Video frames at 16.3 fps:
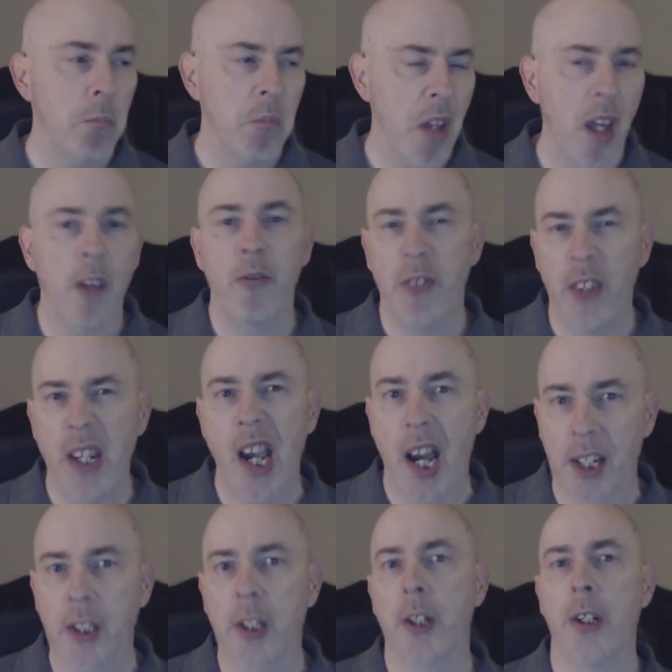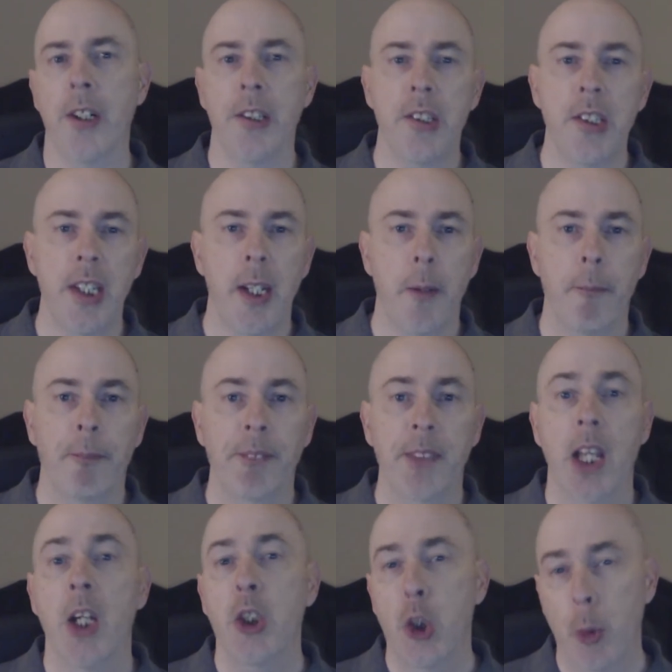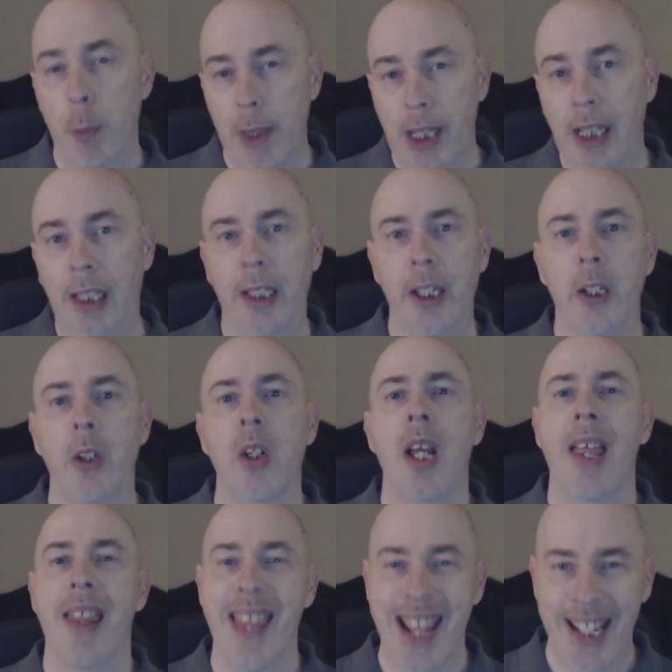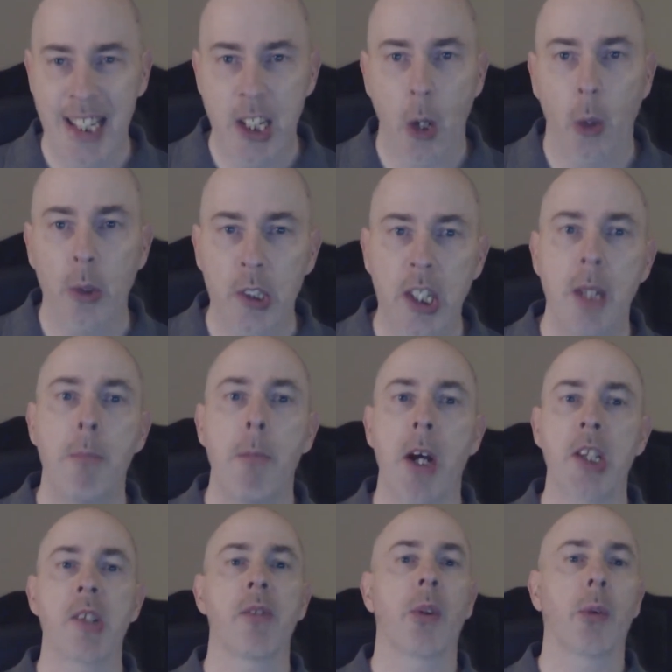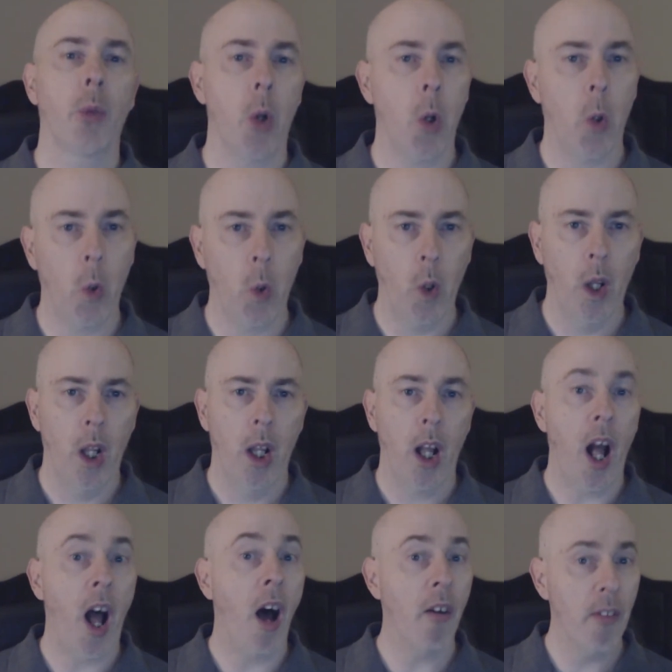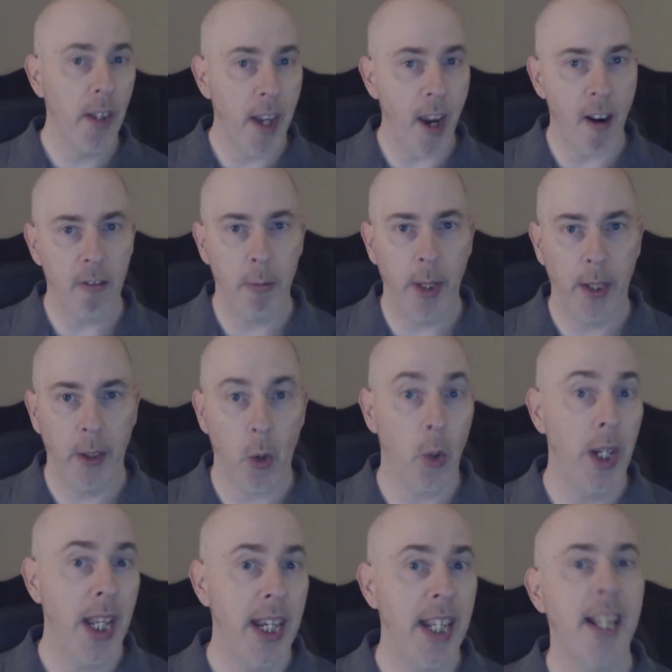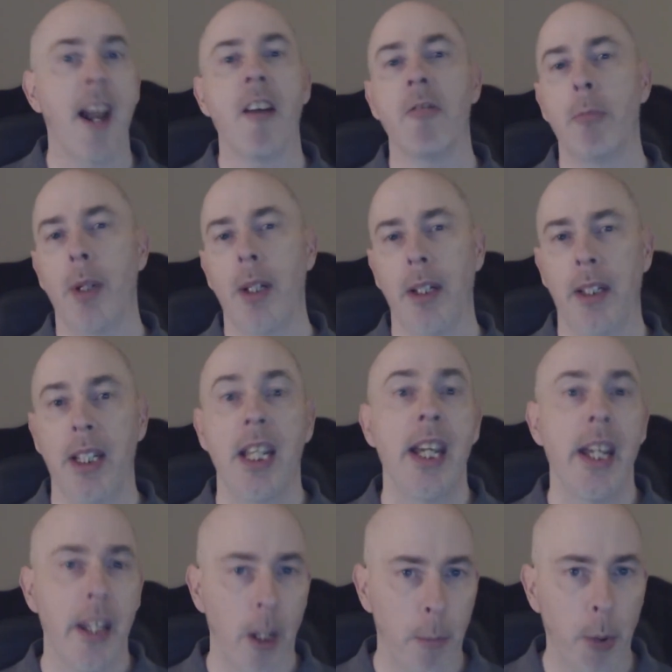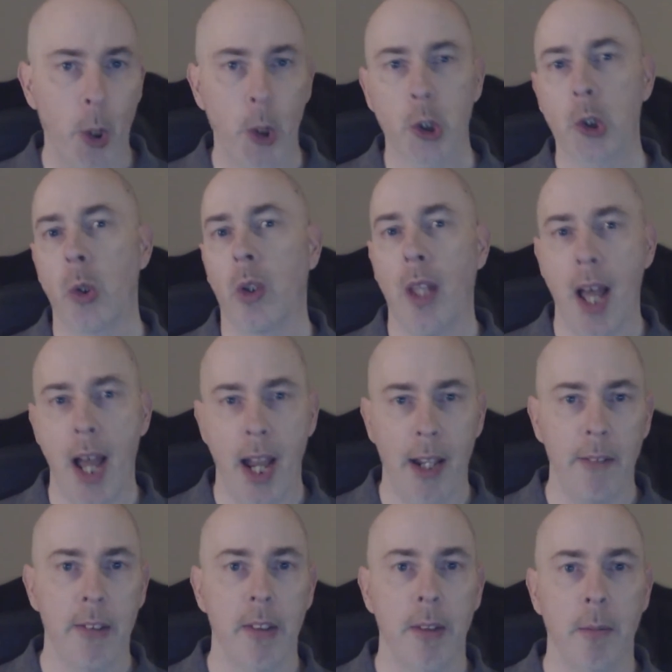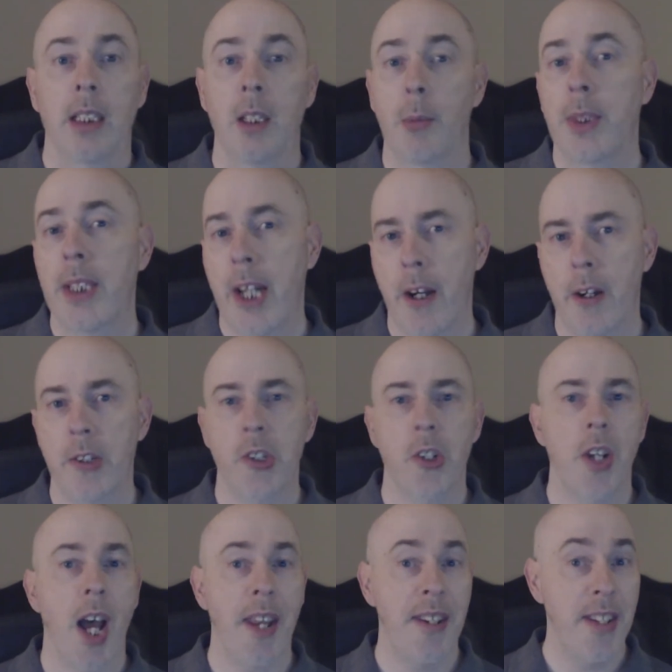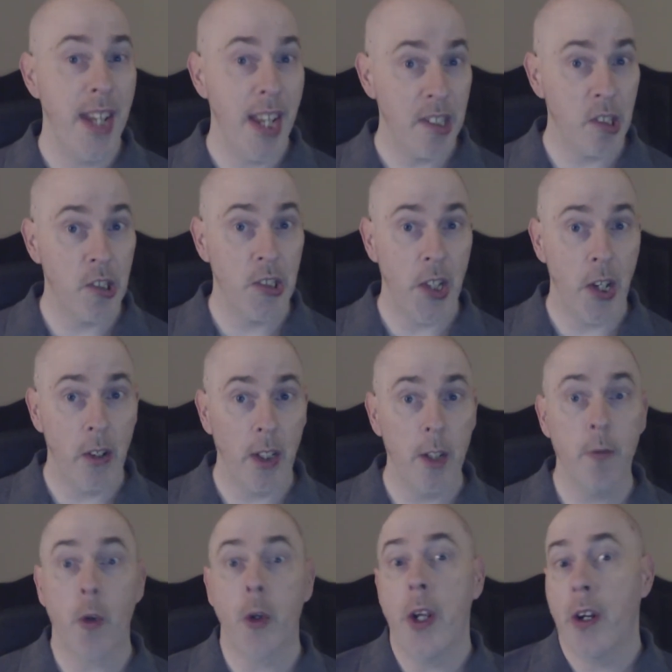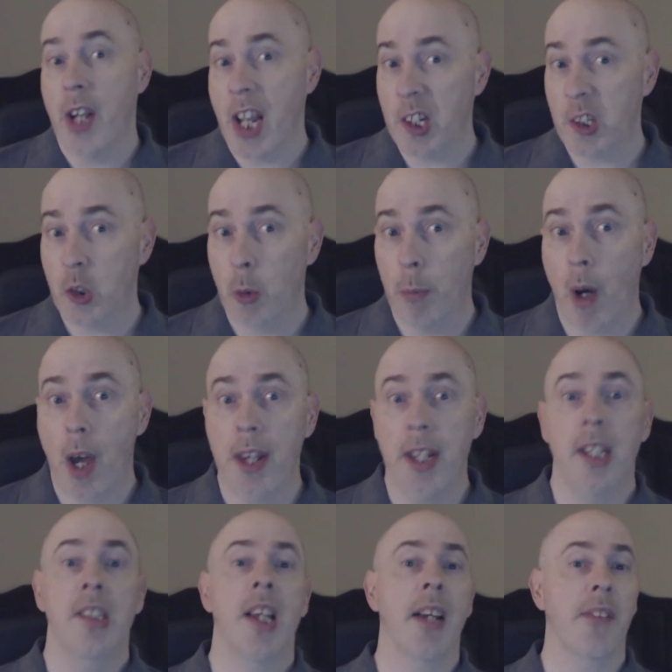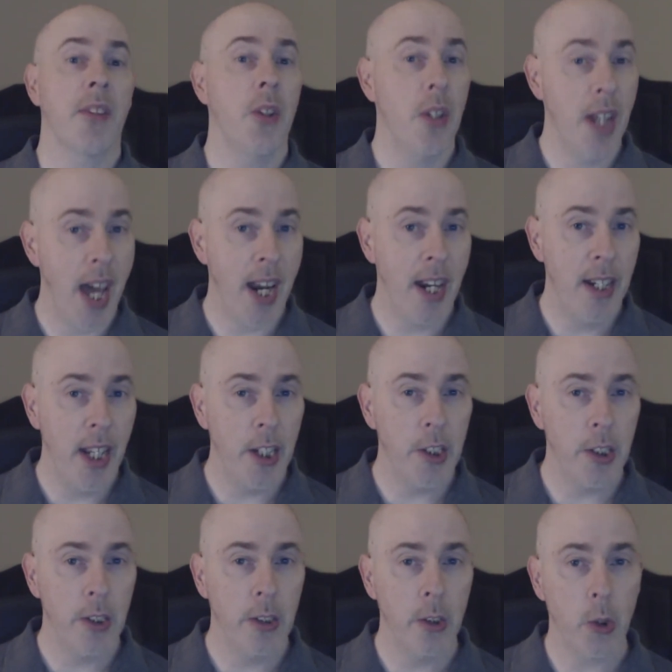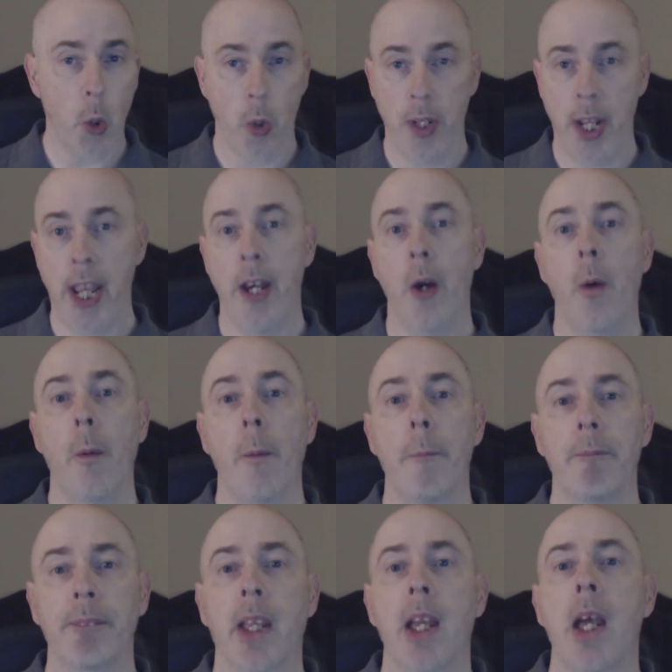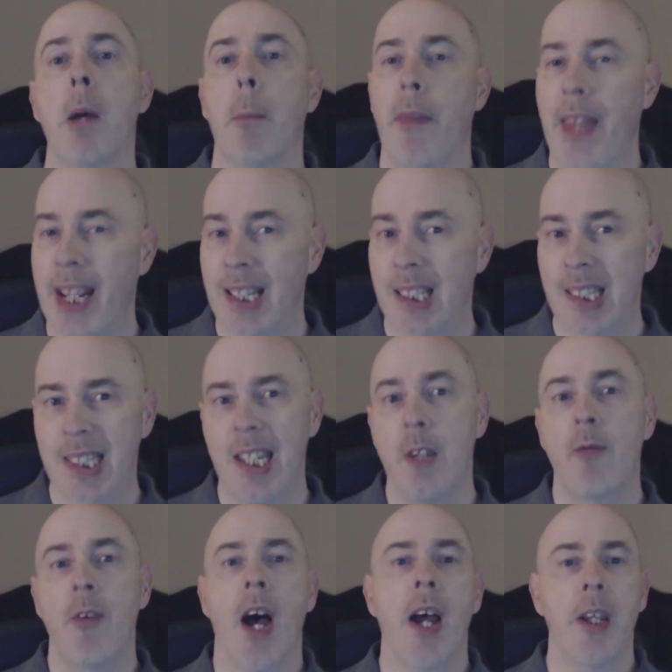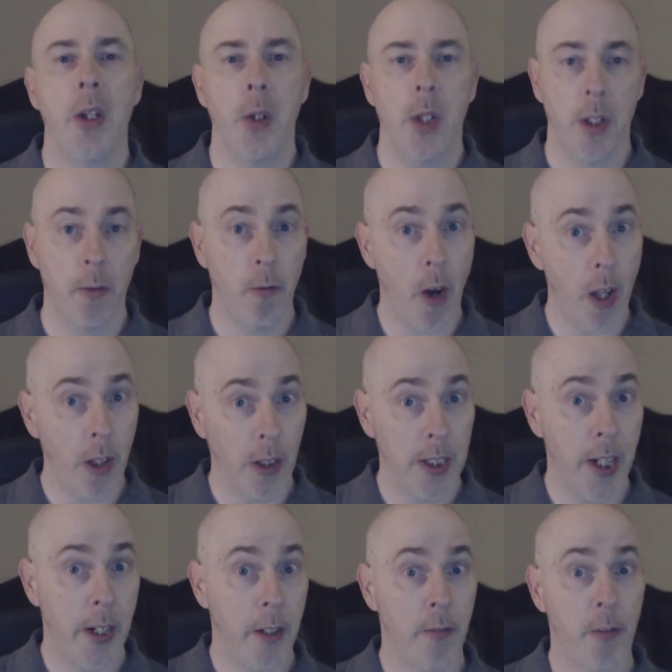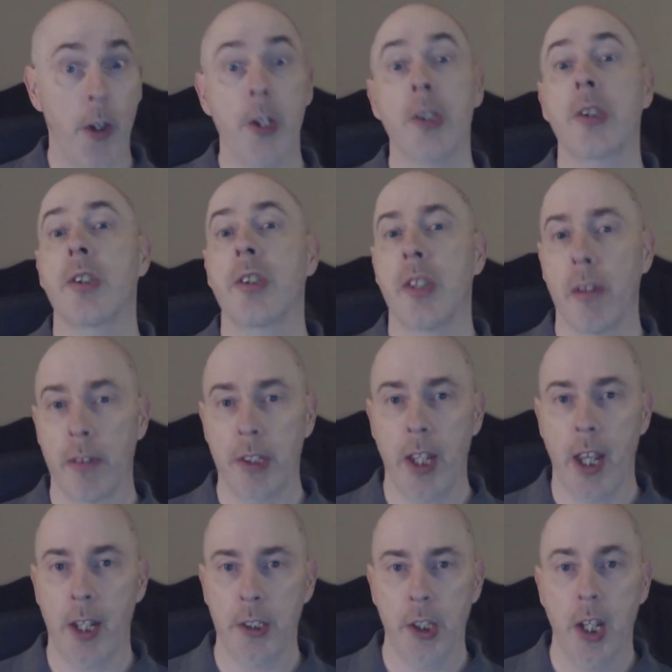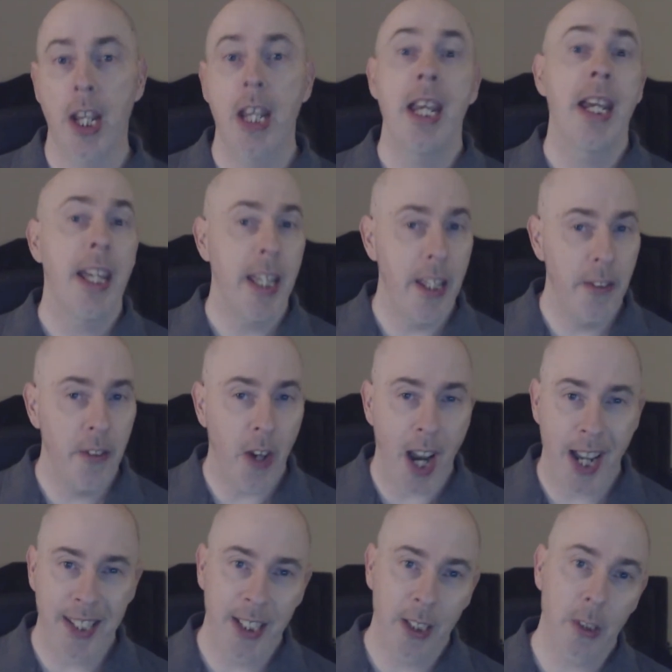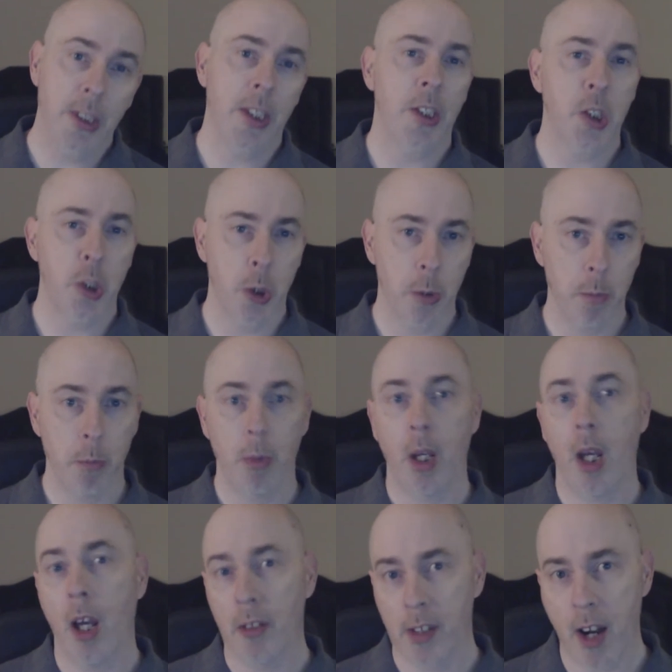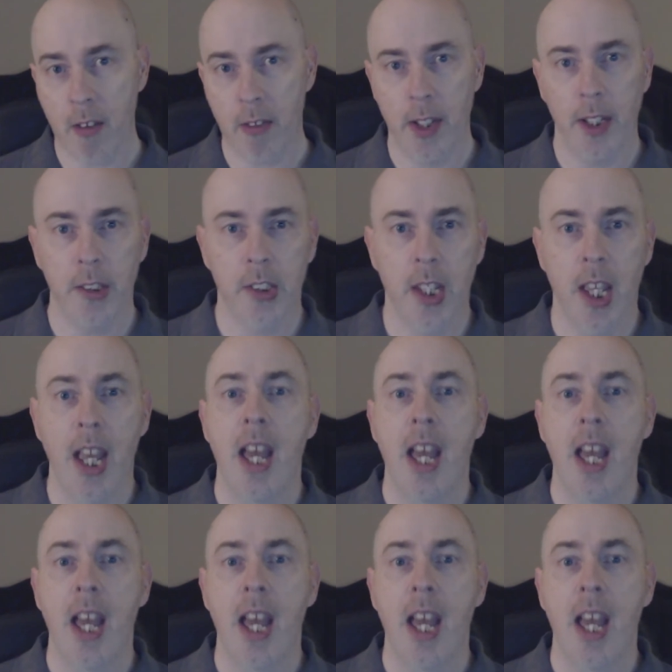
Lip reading: a fiat currency. To be clear, they don't see much of a role of the government or any government in our personal lives. Libertarians are not necessarily for international bodies like the United Nations or NATO, but they can see value in voluntary versions of such in their ideal system of governance.